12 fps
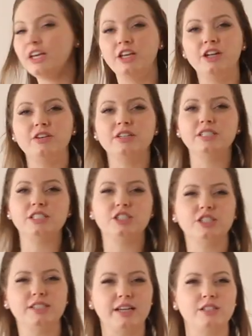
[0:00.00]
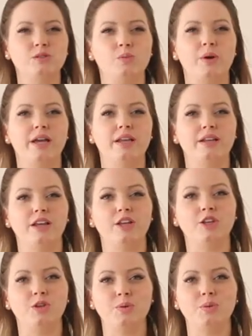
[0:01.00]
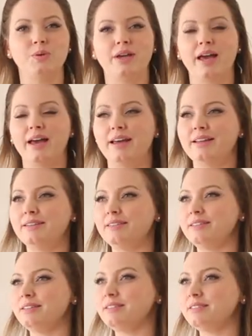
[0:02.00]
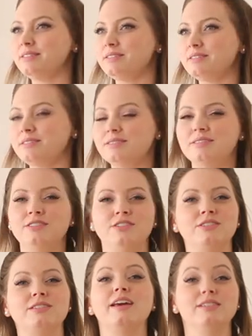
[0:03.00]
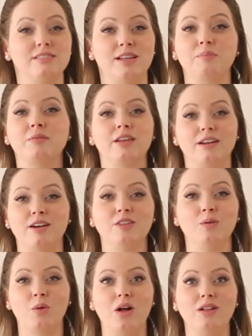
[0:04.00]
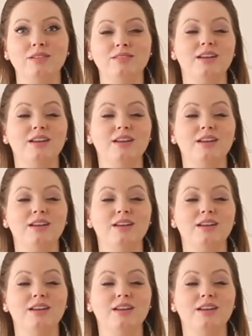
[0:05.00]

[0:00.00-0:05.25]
you know, it's just nice when you can get something on the wall.